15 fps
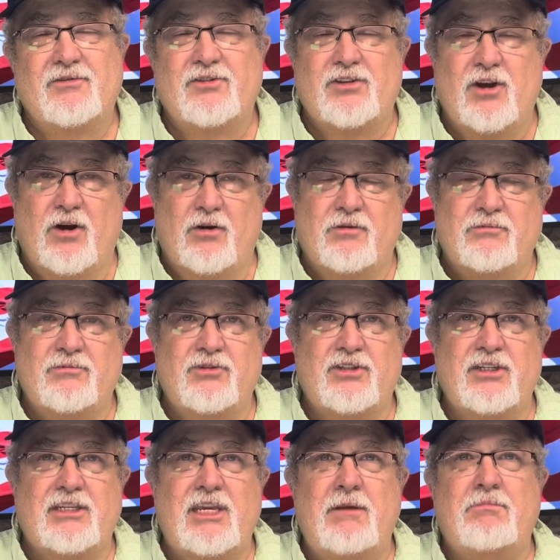So
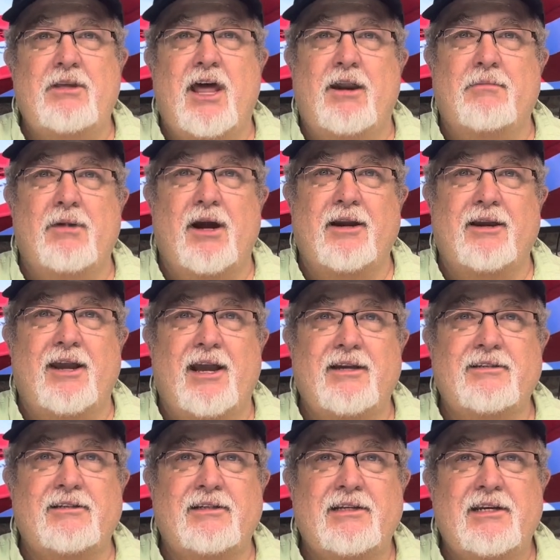just keep that in mind,
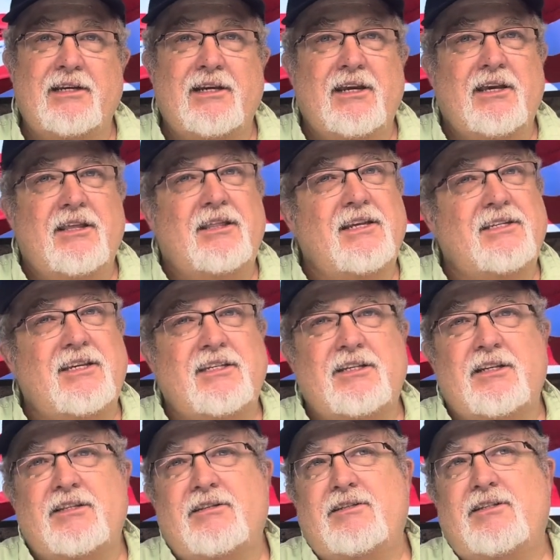guys. This
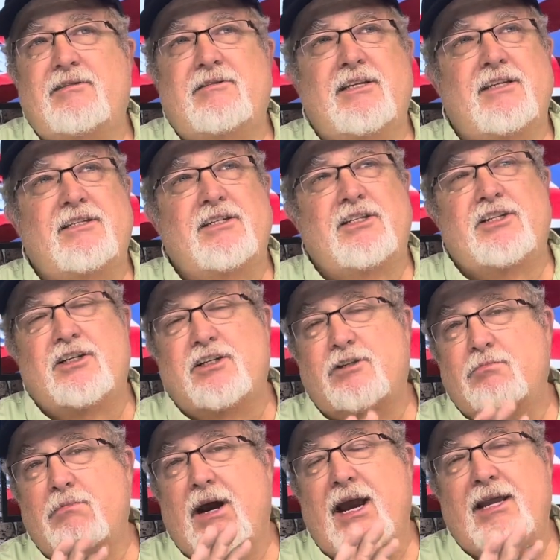is
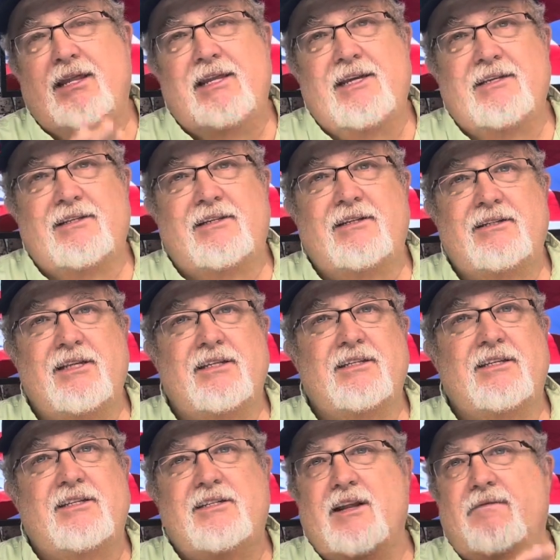just my list. This
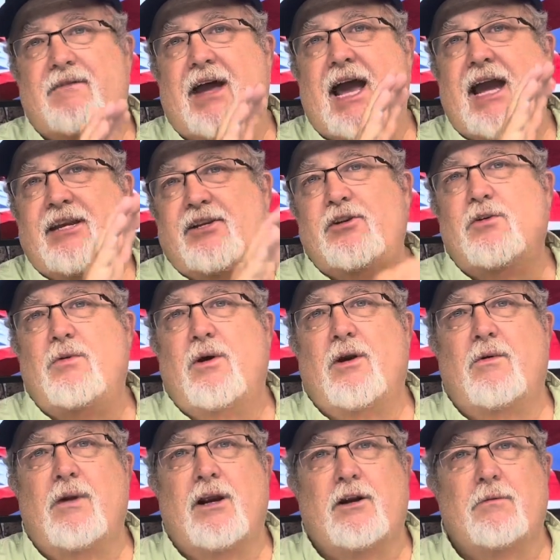is stuff I do on
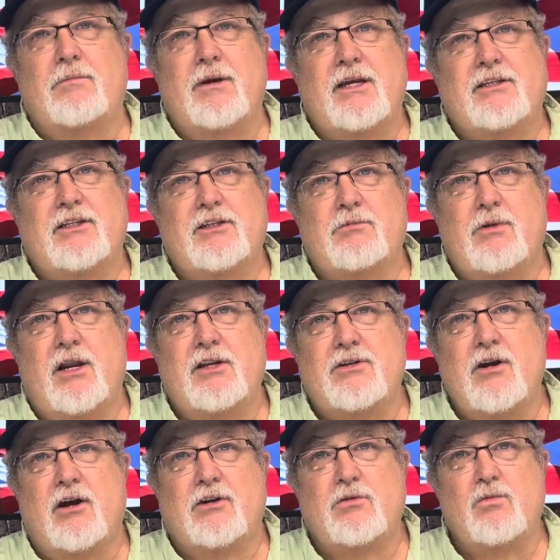a regular basis when I
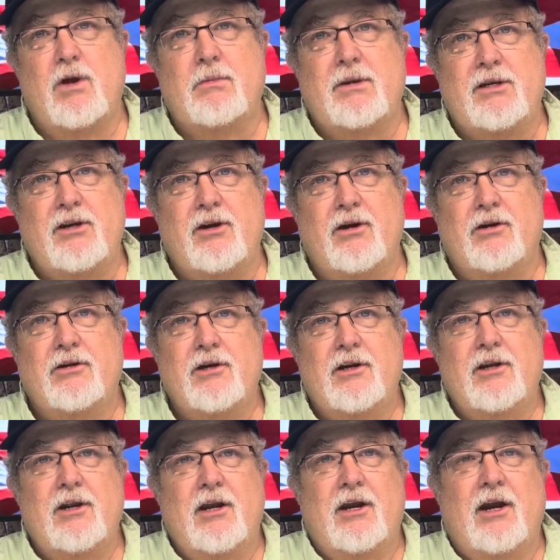talk to women here.
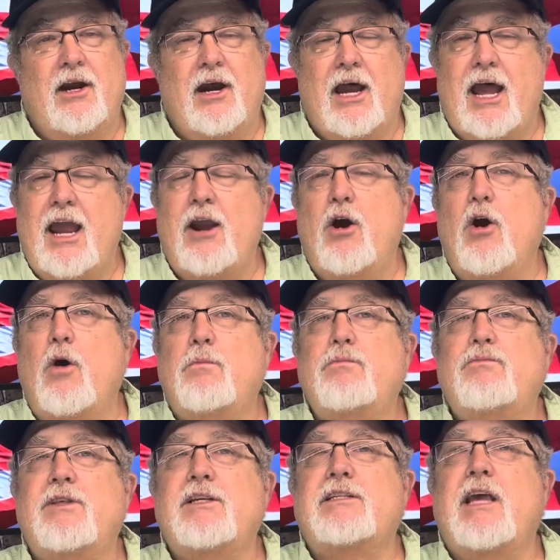I
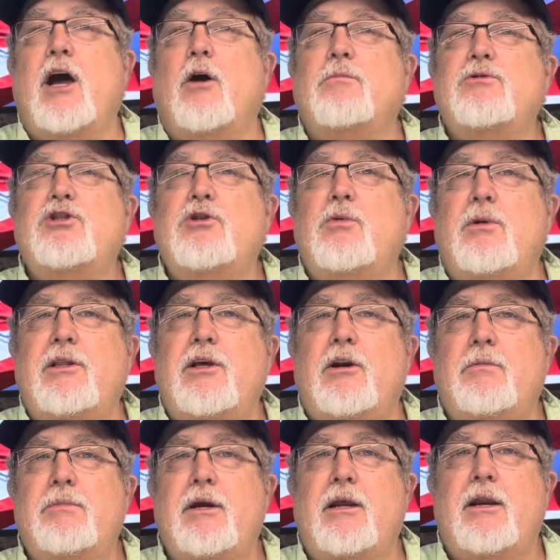hope this helps you a
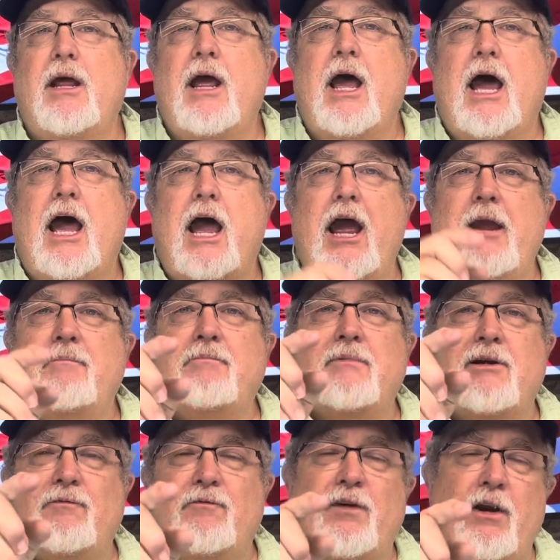little bit. I'm
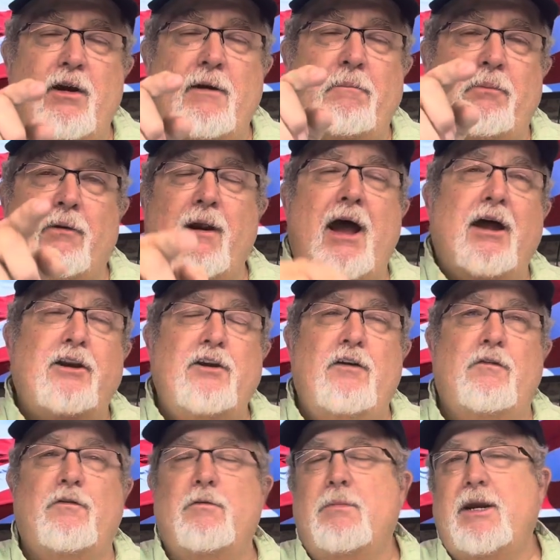very proud of you
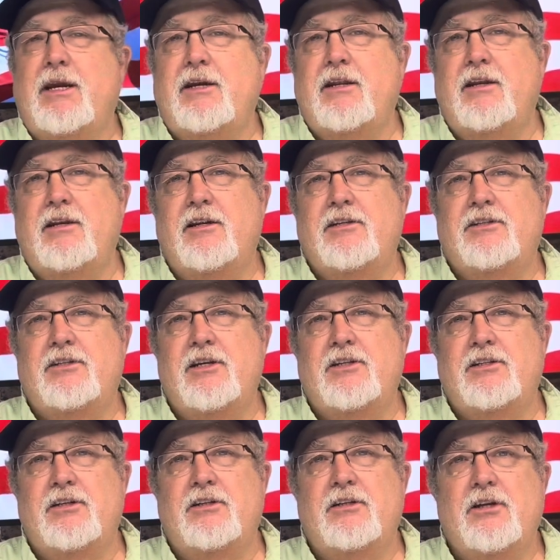for making the
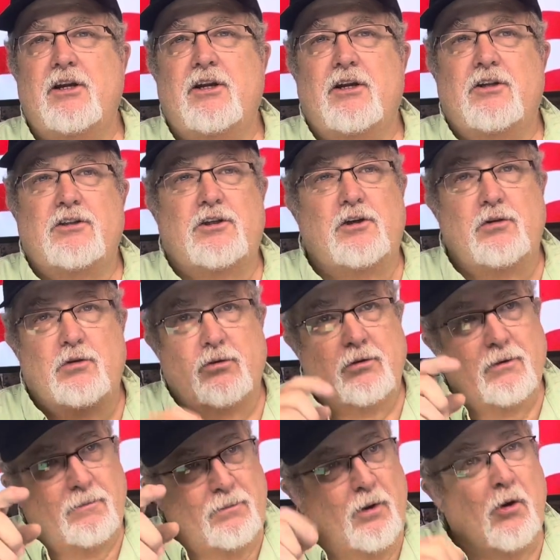decision to
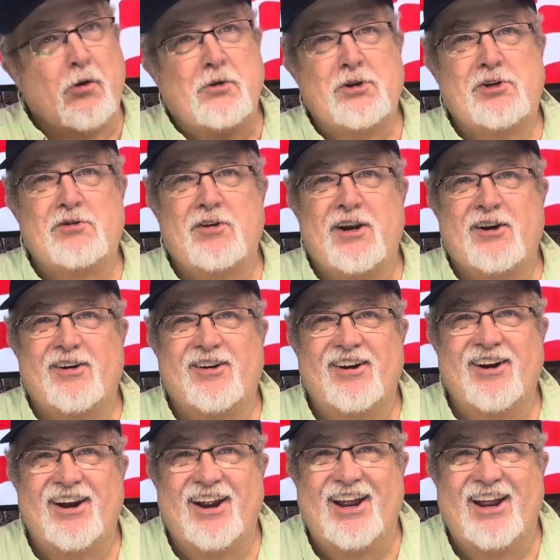pull the trigger.